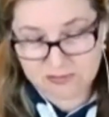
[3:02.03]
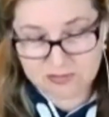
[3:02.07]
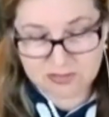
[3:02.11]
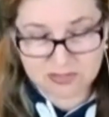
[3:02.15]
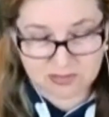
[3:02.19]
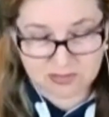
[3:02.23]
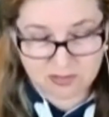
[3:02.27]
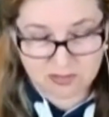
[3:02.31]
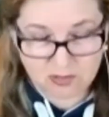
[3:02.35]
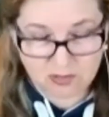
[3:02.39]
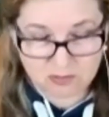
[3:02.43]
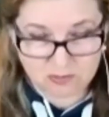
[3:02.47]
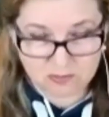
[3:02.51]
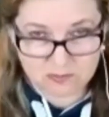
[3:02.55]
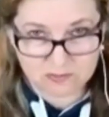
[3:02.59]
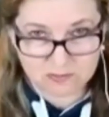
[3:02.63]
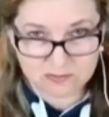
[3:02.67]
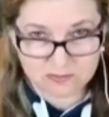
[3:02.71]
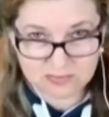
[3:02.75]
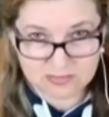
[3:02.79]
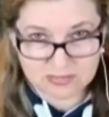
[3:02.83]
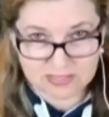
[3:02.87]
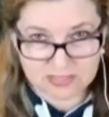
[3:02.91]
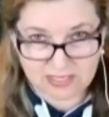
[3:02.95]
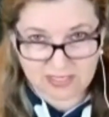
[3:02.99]
It was a home
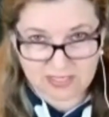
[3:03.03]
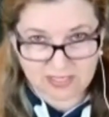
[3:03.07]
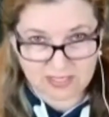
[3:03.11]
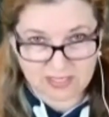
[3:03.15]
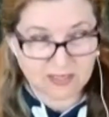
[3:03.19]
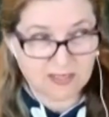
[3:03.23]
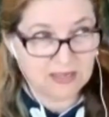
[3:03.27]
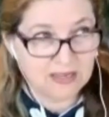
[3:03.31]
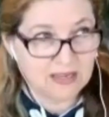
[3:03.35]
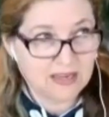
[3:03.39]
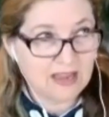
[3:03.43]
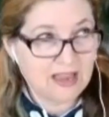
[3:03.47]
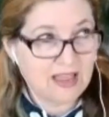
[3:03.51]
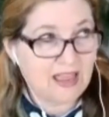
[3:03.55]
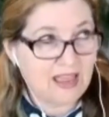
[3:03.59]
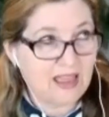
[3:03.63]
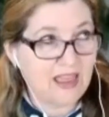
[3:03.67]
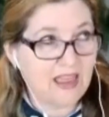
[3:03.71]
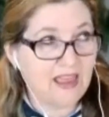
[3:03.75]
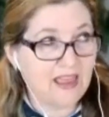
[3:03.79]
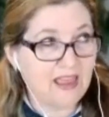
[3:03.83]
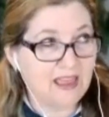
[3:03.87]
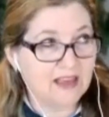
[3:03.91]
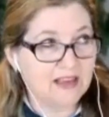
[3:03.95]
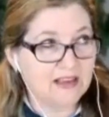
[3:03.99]
setting.
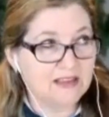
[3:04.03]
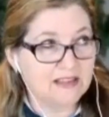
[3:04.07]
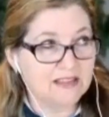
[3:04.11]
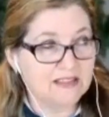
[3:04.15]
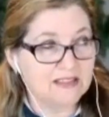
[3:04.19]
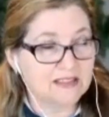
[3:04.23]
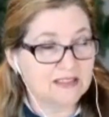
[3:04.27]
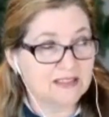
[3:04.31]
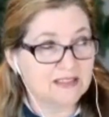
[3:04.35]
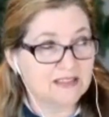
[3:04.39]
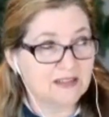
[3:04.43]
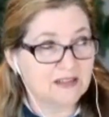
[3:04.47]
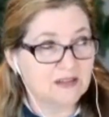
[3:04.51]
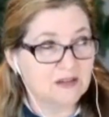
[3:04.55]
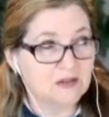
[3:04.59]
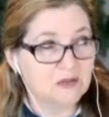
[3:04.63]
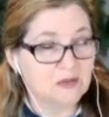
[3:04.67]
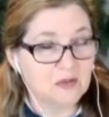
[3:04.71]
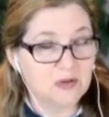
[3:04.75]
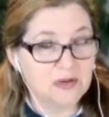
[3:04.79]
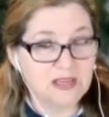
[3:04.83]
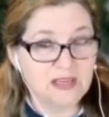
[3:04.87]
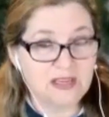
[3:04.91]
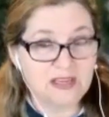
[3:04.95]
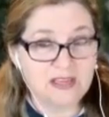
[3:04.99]
And
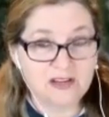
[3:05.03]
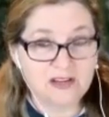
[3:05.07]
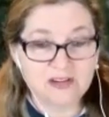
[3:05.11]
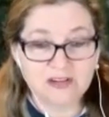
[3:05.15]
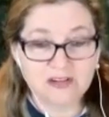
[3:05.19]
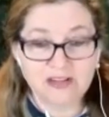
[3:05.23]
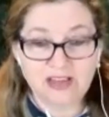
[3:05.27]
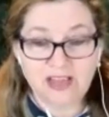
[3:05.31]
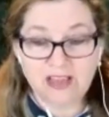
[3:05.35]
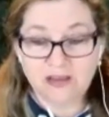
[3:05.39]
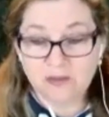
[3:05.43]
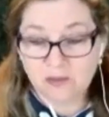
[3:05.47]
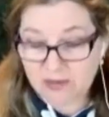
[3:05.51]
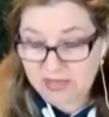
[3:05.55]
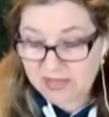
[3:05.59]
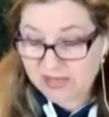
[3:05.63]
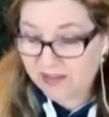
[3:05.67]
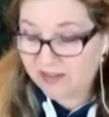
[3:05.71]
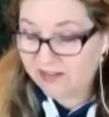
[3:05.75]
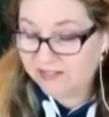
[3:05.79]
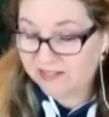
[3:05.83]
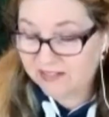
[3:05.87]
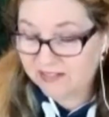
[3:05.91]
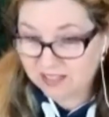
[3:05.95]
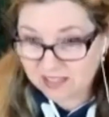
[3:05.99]
we create
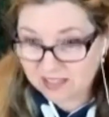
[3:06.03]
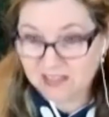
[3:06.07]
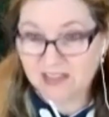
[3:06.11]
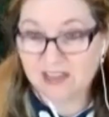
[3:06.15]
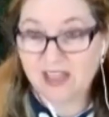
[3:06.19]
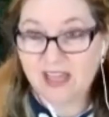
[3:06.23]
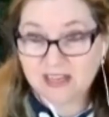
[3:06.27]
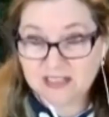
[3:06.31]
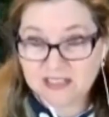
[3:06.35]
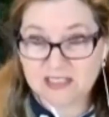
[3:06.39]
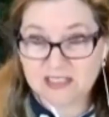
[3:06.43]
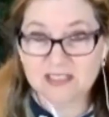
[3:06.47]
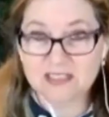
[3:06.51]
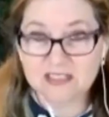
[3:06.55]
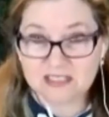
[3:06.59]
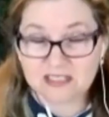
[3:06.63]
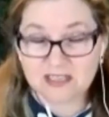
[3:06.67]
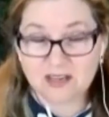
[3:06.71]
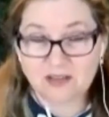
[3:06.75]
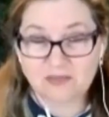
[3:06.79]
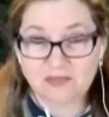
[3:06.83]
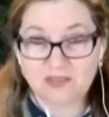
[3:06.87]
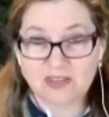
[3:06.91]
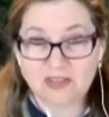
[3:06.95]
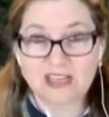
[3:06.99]
we collected
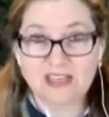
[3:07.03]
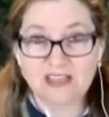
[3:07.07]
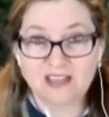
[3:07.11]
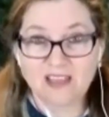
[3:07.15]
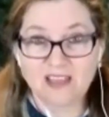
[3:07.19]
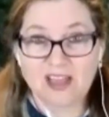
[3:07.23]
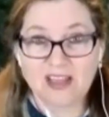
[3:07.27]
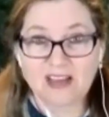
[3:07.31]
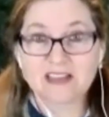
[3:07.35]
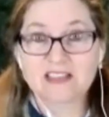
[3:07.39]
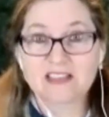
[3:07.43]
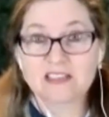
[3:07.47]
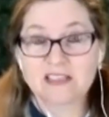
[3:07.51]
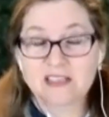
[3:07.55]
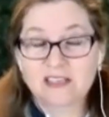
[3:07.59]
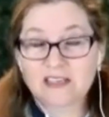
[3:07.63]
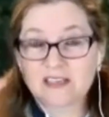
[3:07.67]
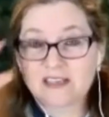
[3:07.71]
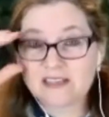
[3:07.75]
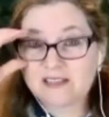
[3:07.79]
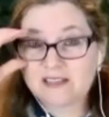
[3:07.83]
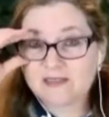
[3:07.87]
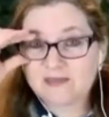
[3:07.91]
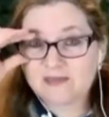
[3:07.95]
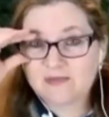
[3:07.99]
stuff that he liked
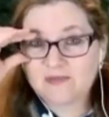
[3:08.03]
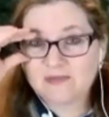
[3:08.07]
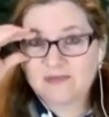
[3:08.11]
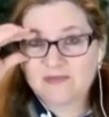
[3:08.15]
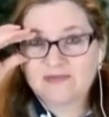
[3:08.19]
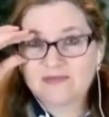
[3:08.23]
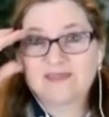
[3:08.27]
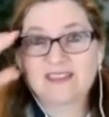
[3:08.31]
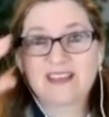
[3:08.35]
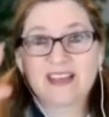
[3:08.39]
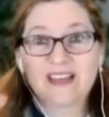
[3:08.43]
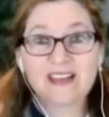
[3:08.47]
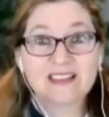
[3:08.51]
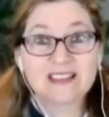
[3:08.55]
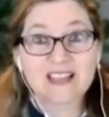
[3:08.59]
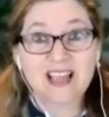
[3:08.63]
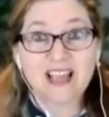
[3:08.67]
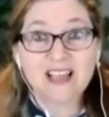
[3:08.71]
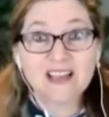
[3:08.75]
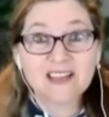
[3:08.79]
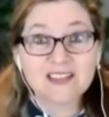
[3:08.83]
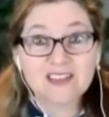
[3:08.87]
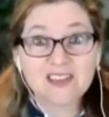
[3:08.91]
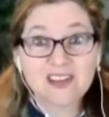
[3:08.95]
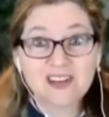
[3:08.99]
to get his
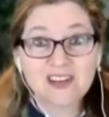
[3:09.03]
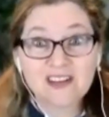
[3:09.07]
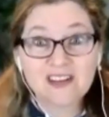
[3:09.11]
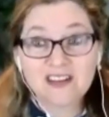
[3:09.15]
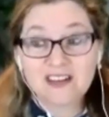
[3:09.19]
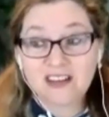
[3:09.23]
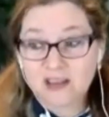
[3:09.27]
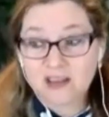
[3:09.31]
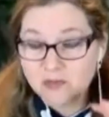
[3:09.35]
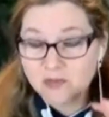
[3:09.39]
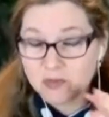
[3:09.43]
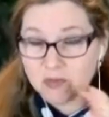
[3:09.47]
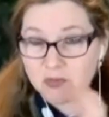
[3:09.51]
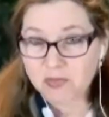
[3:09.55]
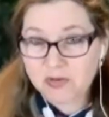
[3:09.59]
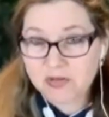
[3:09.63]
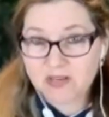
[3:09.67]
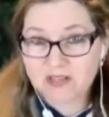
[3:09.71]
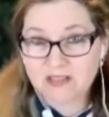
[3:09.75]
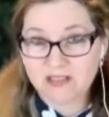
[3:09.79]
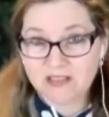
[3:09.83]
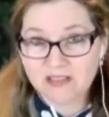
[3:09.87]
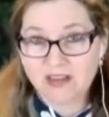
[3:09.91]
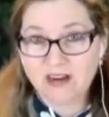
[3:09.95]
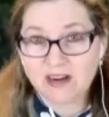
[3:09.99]
hands on and we
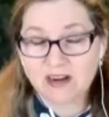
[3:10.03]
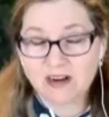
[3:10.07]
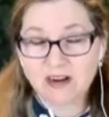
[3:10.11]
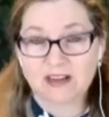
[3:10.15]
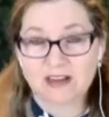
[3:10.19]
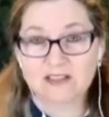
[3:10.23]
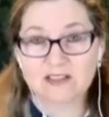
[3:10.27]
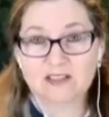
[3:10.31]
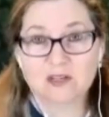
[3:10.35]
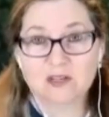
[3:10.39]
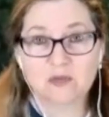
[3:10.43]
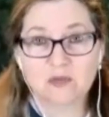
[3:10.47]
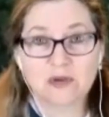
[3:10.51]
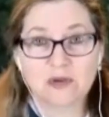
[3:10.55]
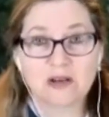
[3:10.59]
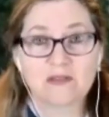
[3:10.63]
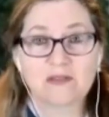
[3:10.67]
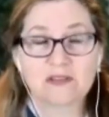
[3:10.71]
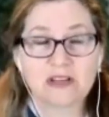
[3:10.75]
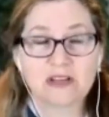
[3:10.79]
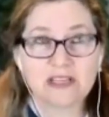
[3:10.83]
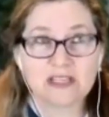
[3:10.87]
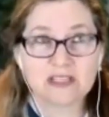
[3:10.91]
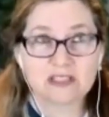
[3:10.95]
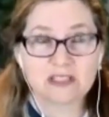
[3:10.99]
put it there. And so
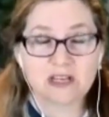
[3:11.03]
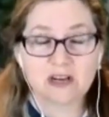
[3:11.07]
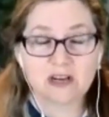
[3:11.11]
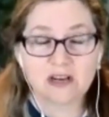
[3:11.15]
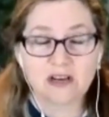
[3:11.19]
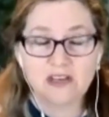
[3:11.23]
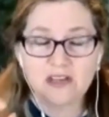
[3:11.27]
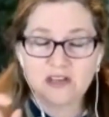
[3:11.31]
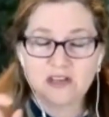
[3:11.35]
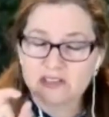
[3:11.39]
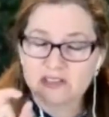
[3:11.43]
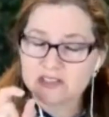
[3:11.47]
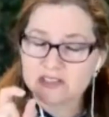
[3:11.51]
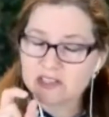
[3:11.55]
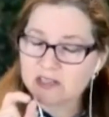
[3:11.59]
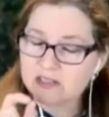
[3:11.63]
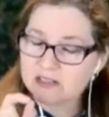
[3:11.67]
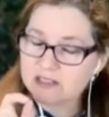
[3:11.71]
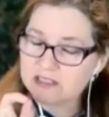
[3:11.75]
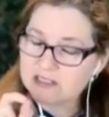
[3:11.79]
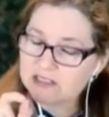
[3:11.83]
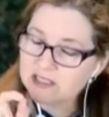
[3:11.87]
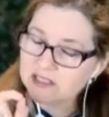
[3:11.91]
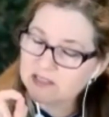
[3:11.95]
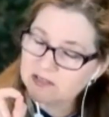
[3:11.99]
whenever he started, and you can
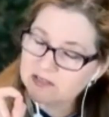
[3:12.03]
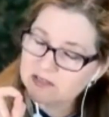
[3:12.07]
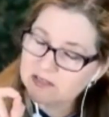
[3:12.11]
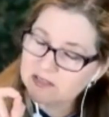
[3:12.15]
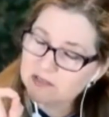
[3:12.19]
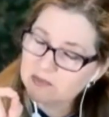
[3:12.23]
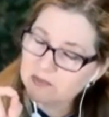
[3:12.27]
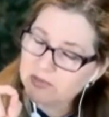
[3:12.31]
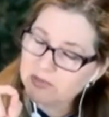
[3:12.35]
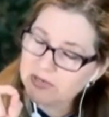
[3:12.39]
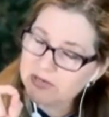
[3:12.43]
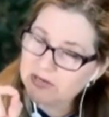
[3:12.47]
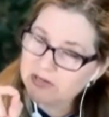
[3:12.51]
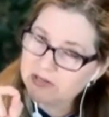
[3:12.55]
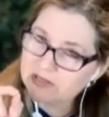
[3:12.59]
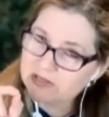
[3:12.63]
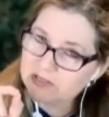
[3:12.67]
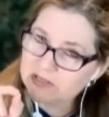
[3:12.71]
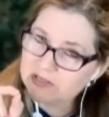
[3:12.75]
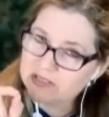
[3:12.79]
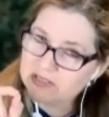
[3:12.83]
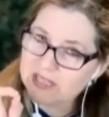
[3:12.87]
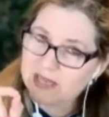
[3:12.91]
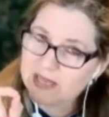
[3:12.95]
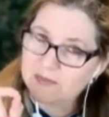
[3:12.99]
start to see those little
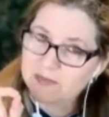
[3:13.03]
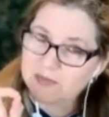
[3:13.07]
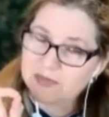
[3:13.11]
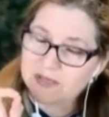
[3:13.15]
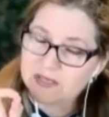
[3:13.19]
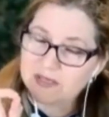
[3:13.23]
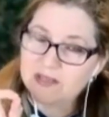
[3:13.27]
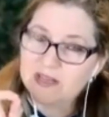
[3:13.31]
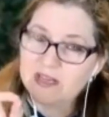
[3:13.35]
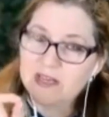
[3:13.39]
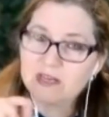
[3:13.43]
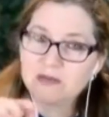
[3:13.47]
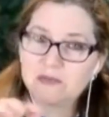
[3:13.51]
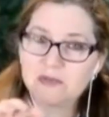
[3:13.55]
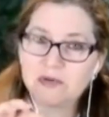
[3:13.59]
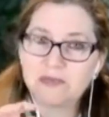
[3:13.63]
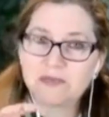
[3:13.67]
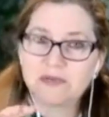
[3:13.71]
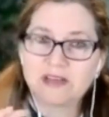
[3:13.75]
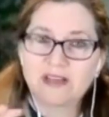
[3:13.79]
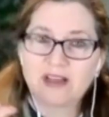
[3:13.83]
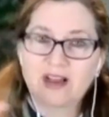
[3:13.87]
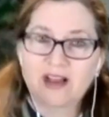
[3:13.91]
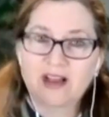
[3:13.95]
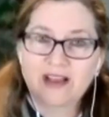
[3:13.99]
precursors happen,
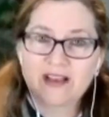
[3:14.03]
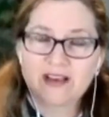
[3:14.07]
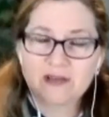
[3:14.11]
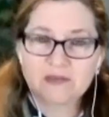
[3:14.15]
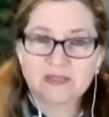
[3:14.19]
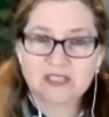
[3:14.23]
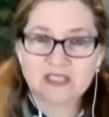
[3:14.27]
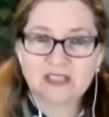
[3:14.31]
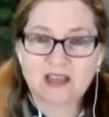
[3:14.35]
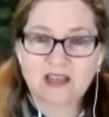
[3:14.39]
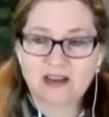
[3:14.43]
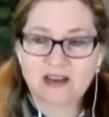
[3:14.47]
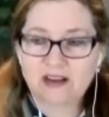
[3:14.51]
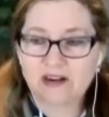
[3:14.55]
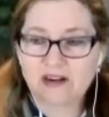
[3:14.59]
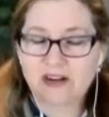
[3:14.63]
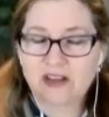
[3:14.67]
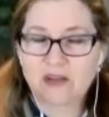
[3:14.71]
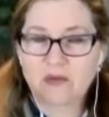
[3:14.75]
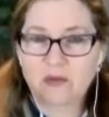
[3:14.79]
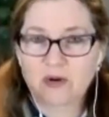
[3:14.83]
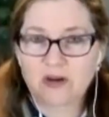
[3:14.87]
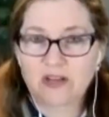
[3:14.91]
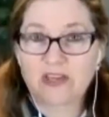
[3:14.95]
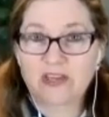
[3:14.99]
we would guide him to that
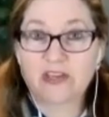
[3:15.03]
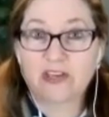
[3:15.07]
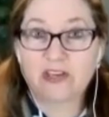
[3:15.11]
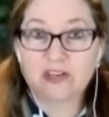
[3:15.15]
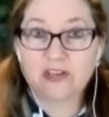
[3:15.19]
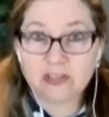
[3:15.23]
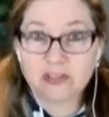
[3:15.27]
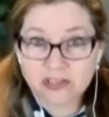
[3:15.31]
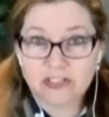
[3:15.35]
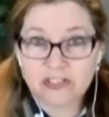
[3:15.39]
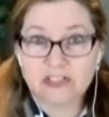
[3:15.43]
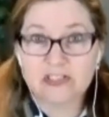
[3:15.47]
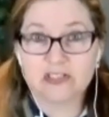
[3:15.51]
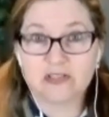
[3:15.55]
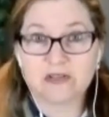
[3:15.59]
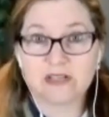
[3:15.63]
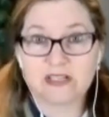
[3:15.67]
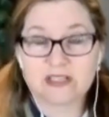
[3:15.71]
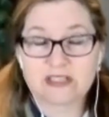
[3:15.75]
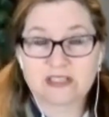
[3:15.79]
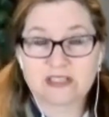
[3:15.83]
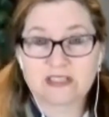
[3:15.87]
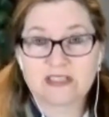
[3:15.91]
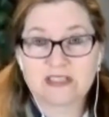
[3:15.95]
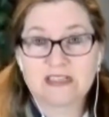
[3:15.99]
area where he could do
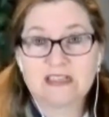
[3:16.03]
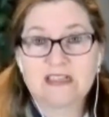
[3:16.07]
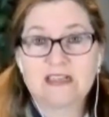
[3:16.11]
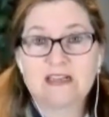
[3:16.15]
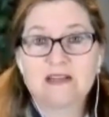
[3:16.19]
it.